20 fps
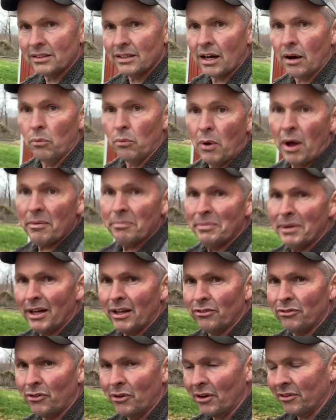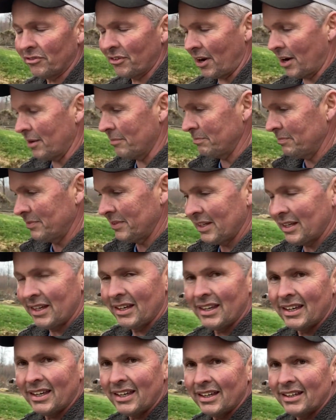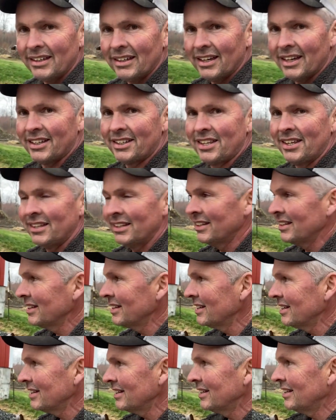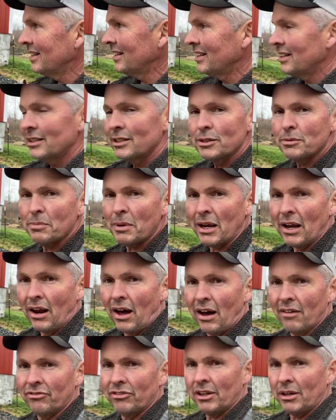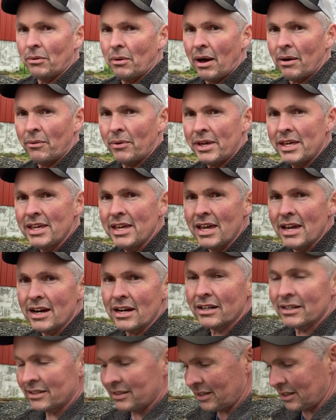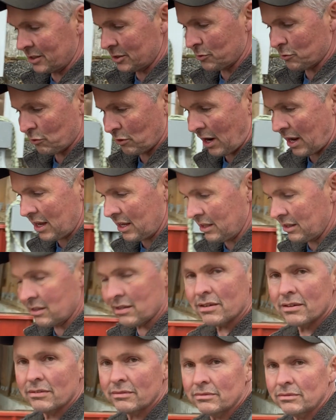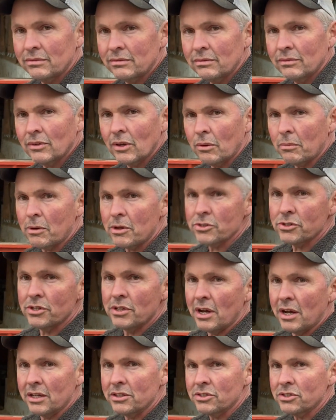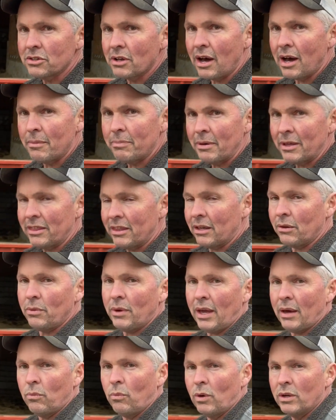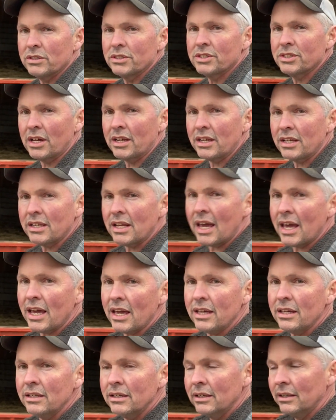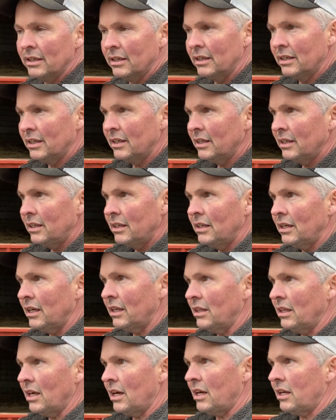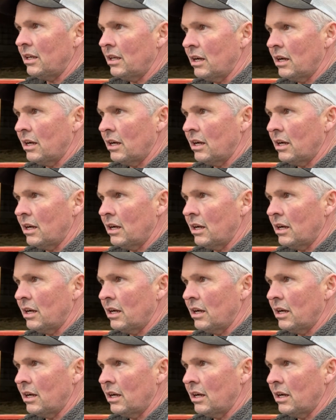wet Balfour Farm. It's been an awfully wet week here. It's rained almost non-stop. I think we had one sunny day, and then